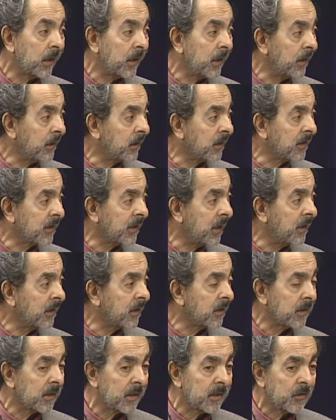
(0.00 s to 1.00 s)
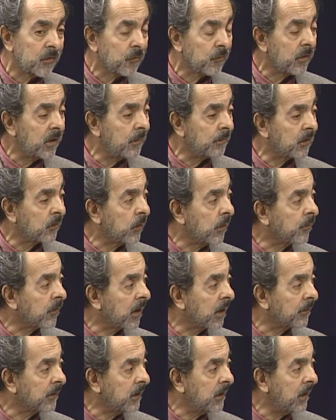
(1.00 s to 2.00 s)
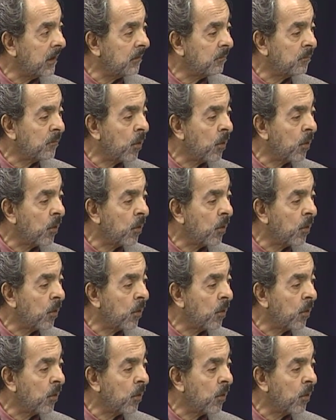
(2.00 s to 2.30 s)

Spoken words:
I hate to say this on screen, but we probably need